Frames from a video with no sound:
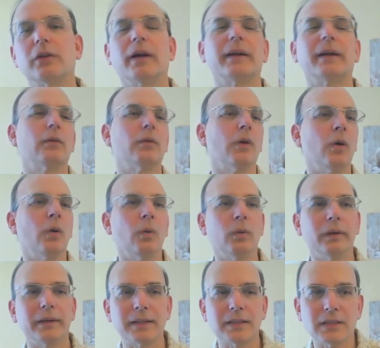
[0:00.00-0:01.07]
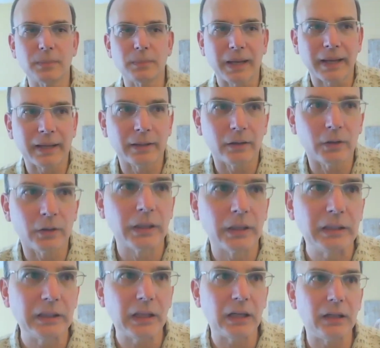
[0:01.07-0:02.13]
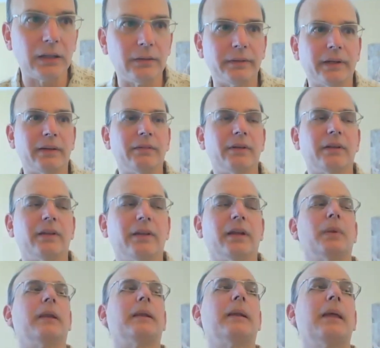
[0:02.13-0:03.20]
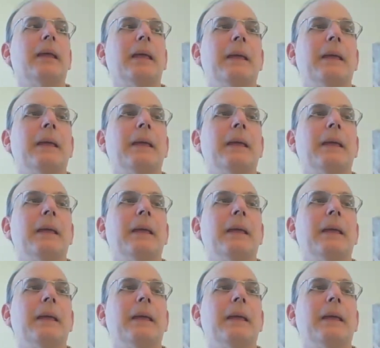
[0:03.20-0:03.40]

they're trying to grow expand learn and love and everything but